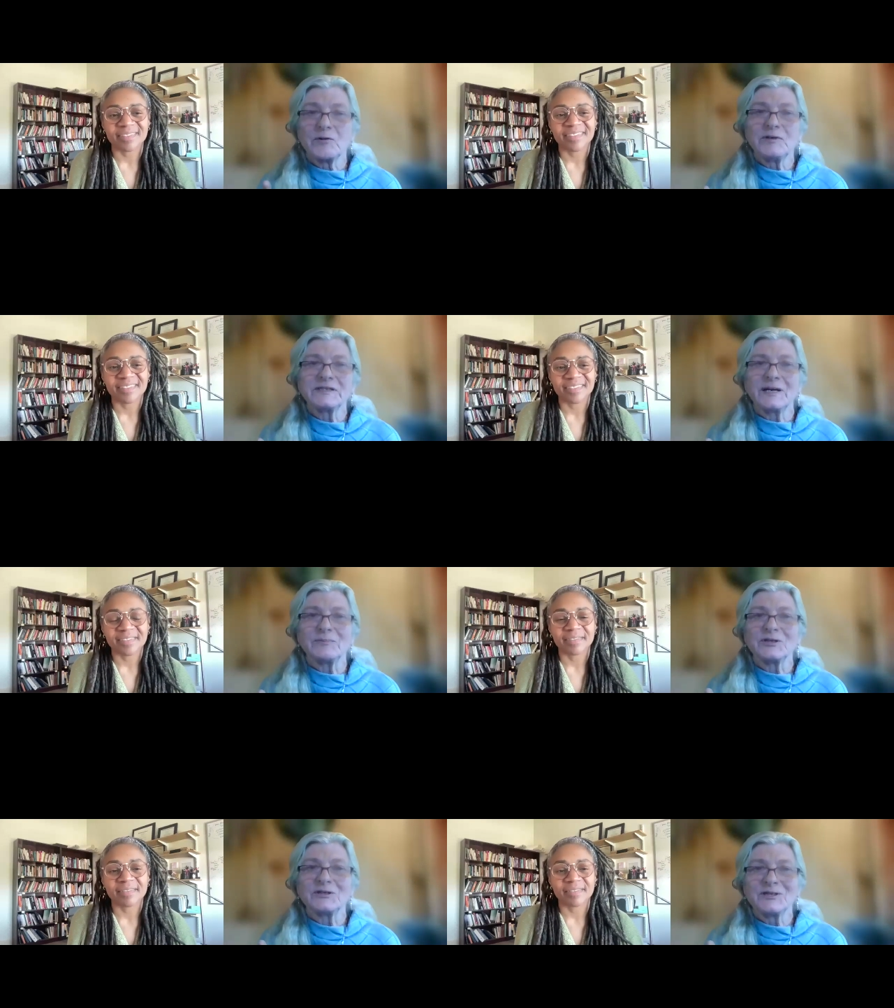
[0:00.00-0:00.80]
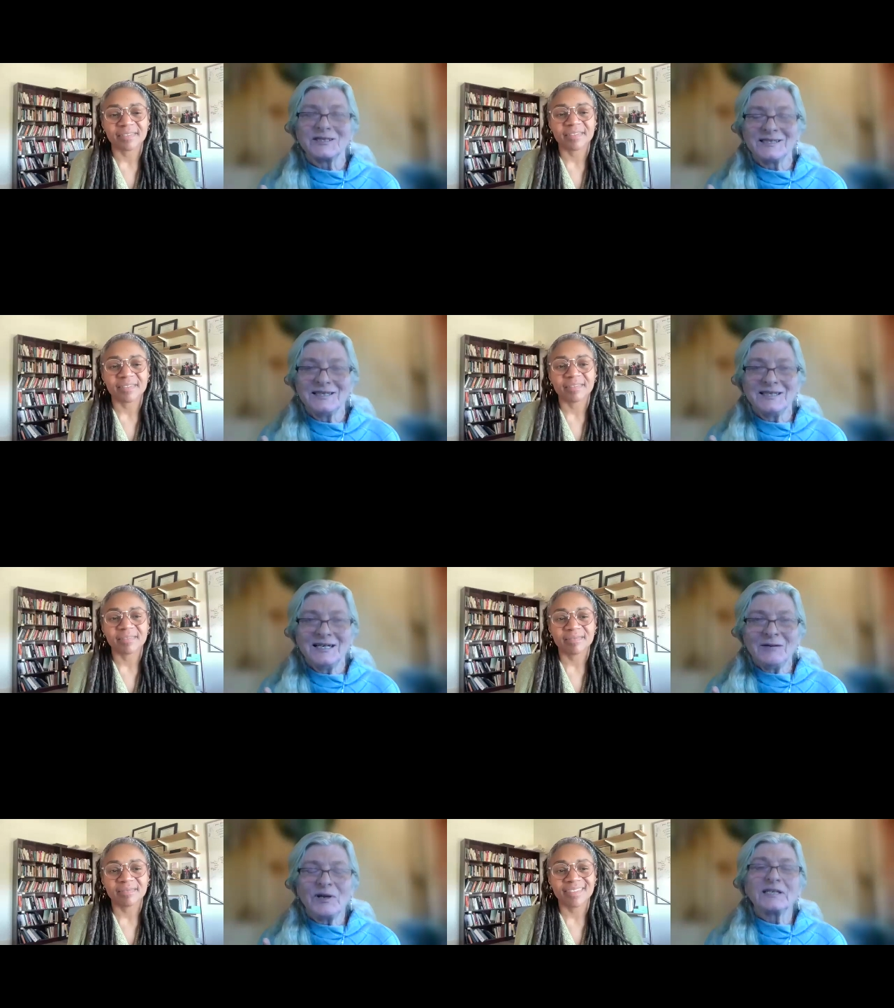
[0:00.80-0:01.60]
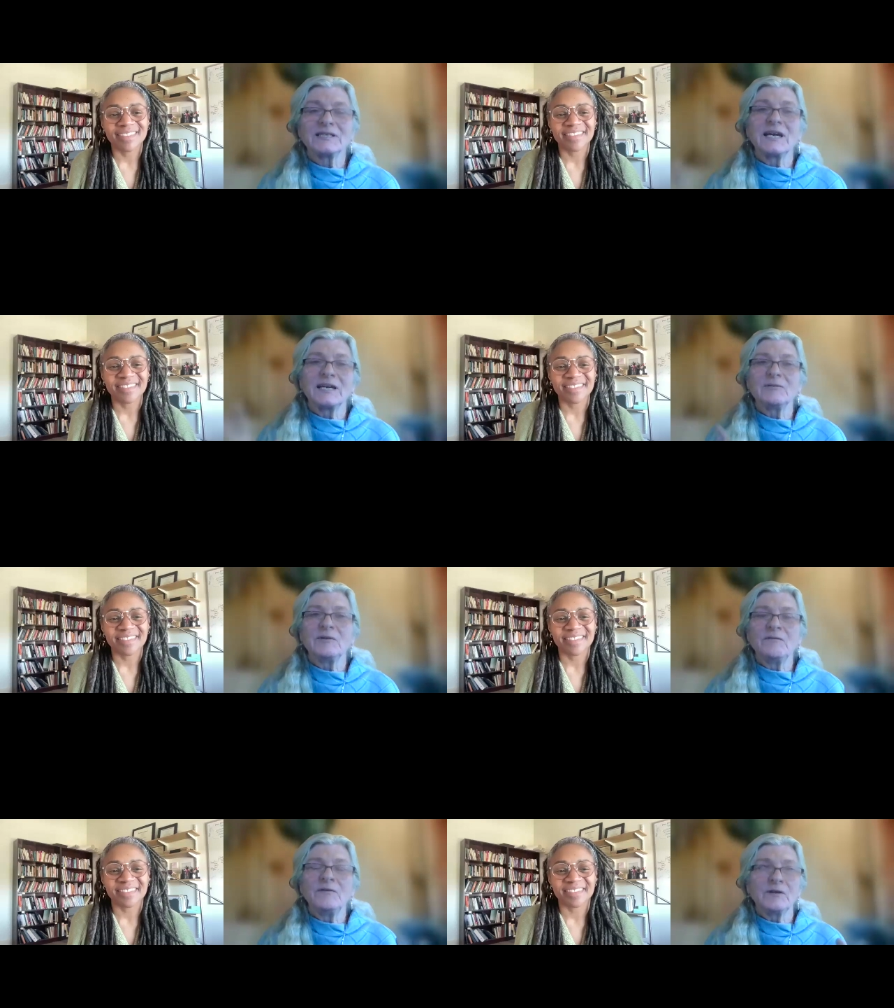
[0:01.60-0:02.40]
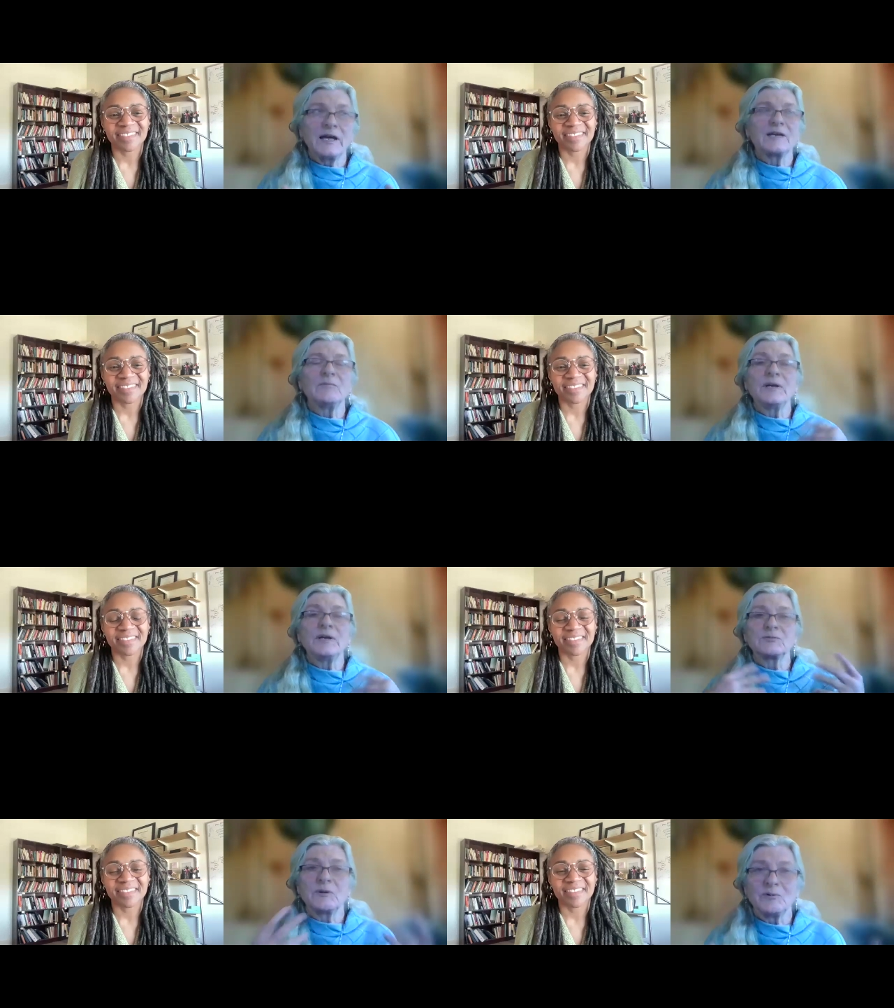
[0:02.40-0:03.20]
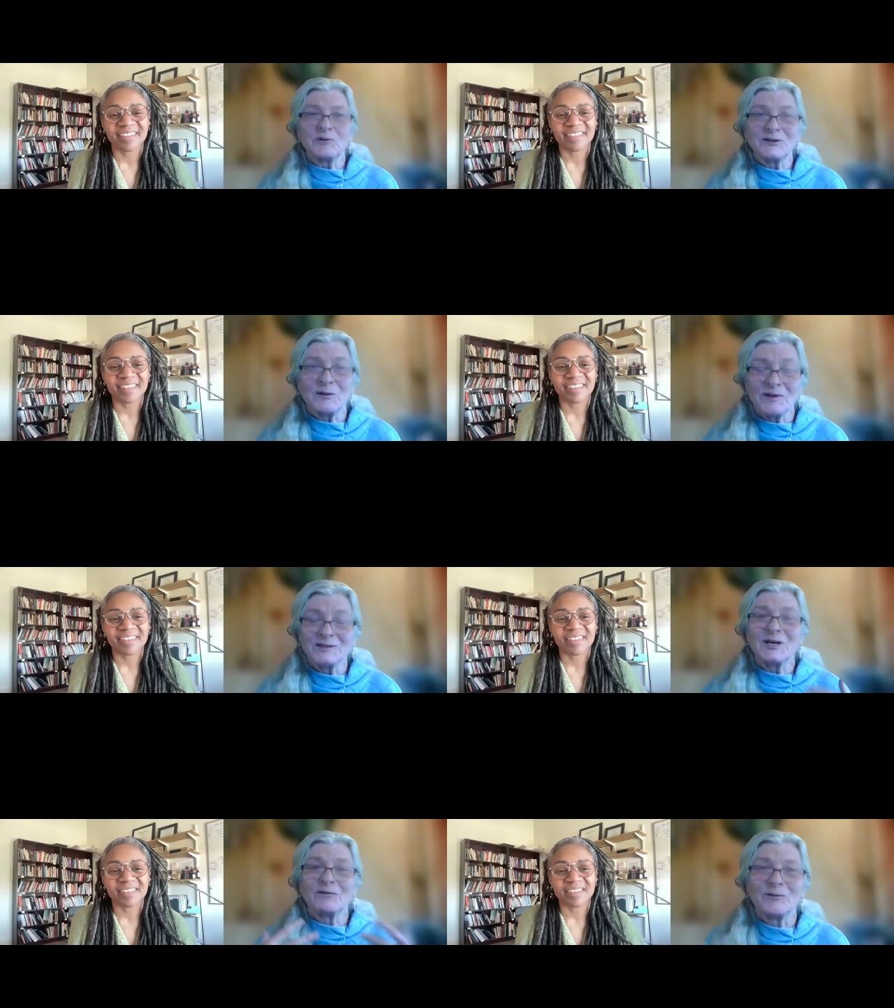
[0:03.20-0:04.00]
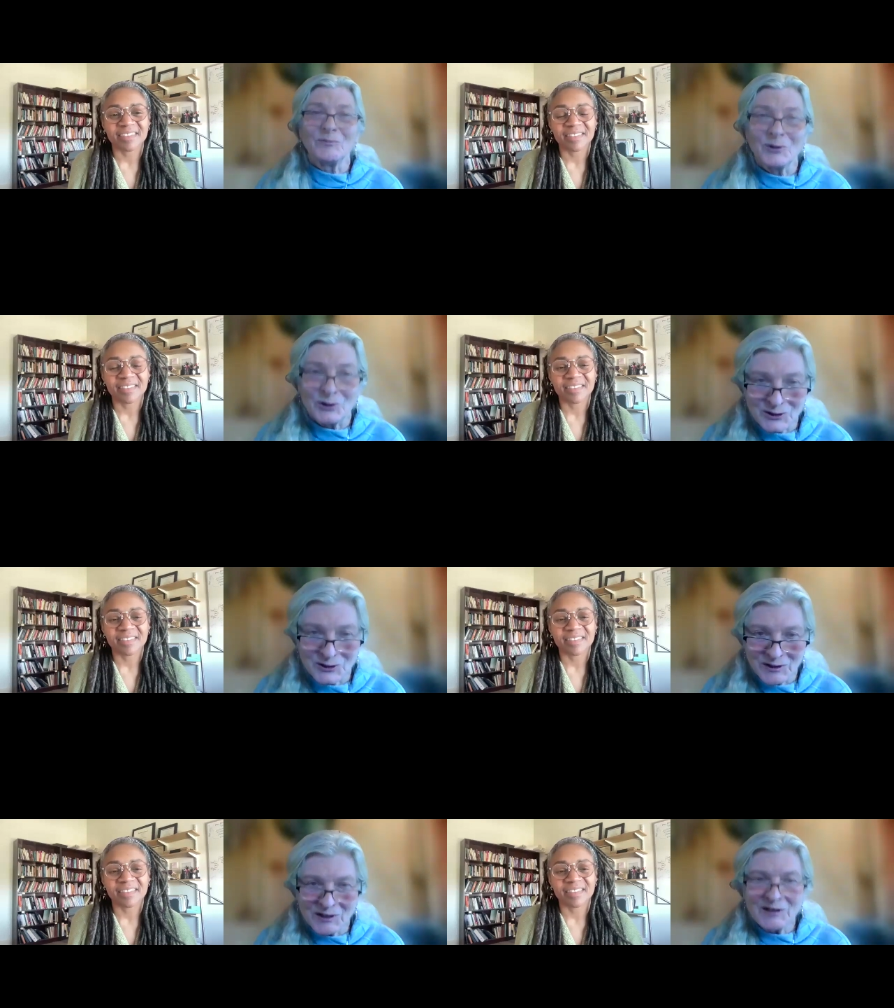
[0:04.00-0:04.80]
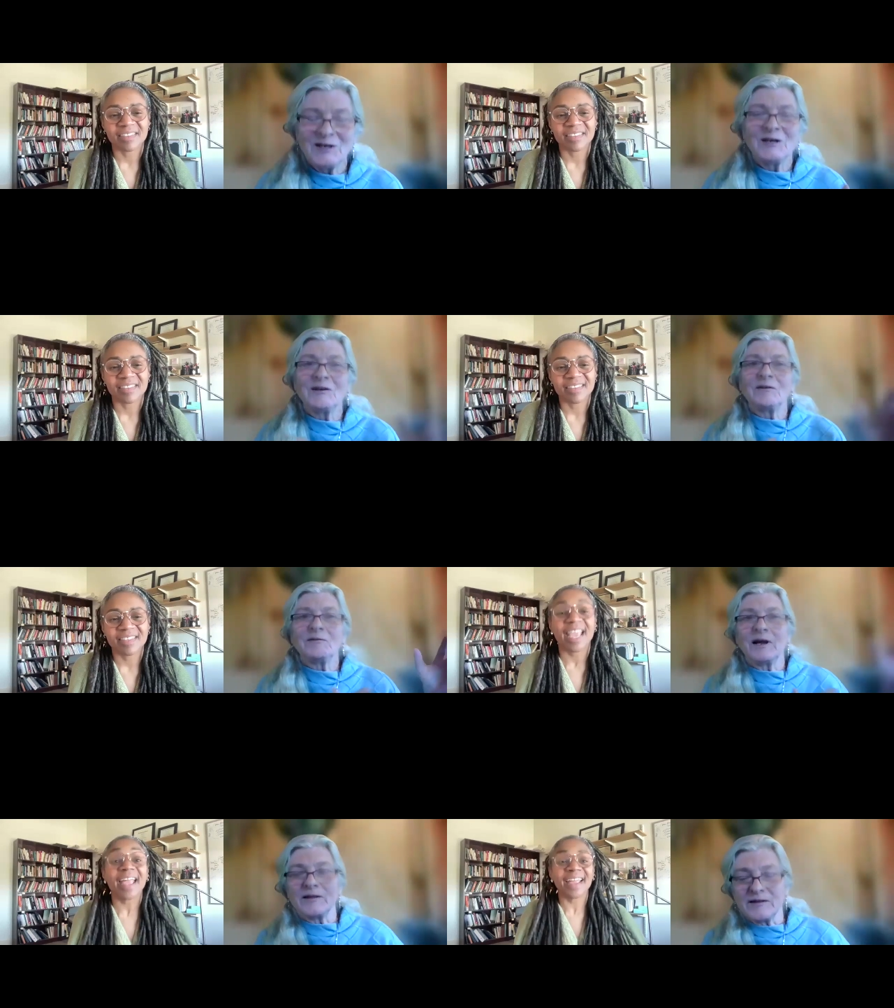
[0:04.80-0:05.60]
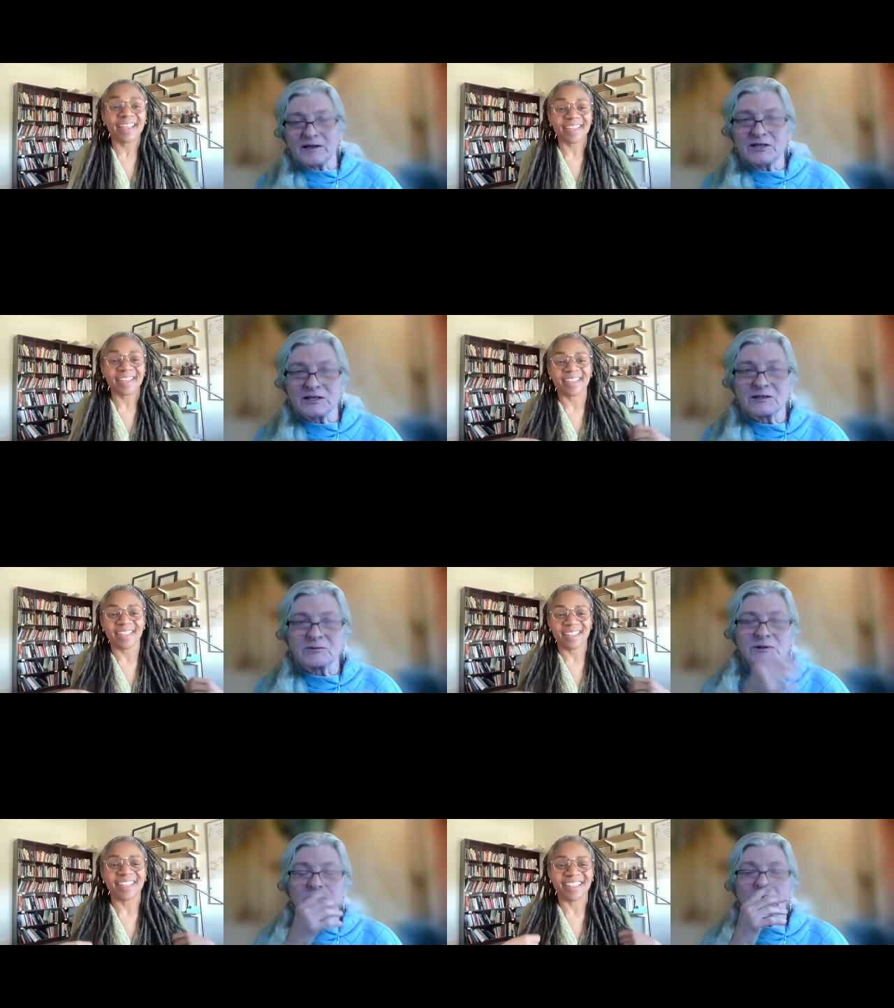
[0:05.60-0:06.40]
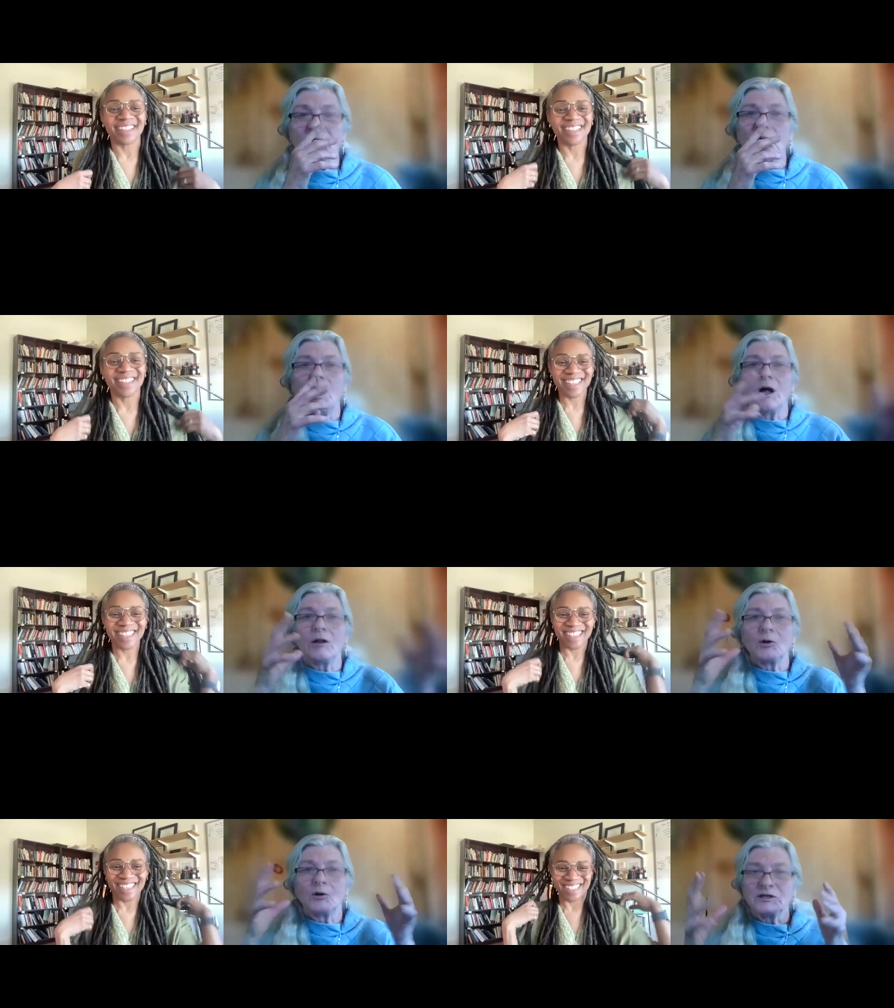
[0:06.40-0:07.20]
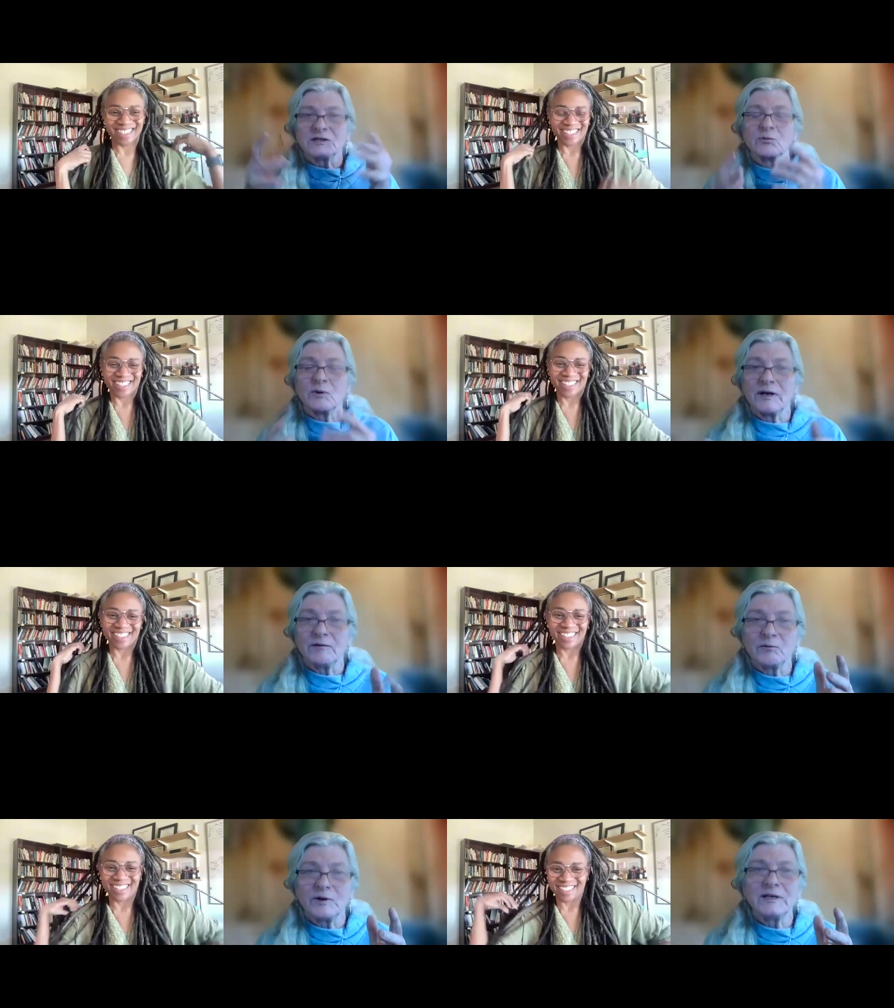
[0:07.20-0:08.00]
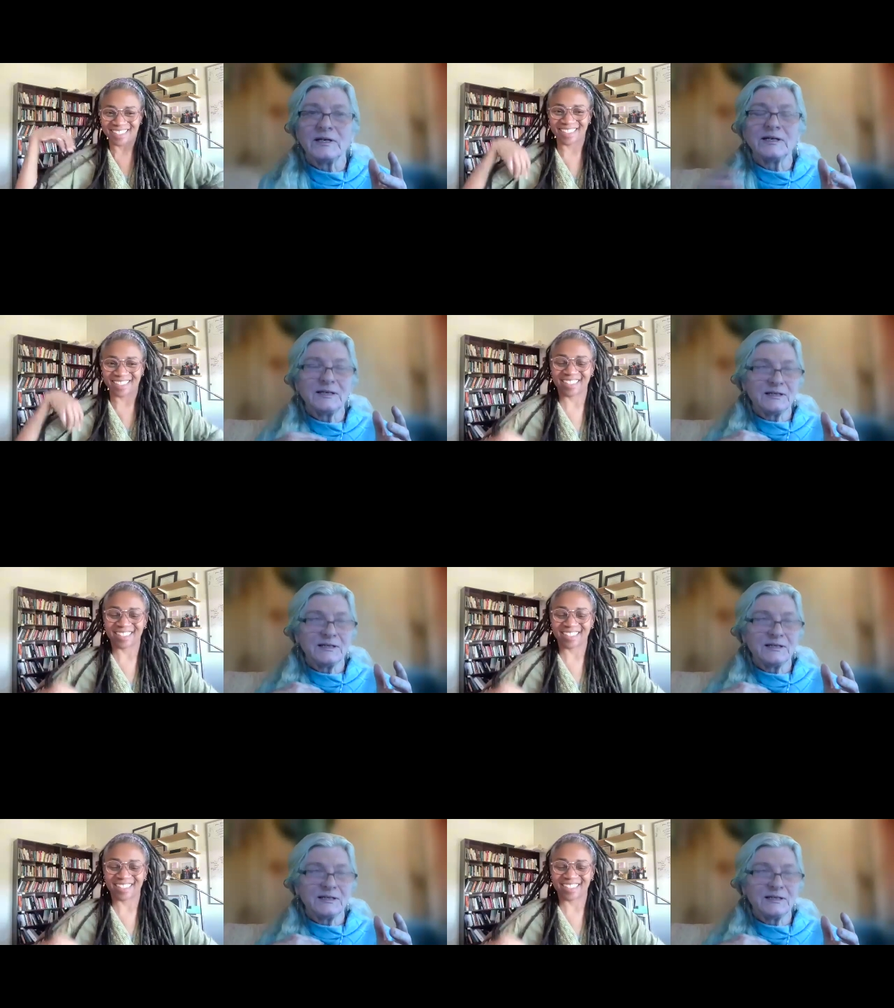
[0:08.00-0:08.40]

Speaker 1: of the receptions because I hmm. could feel I could best represent myself in person rather yeah. than just what's on the wall or just what I've written.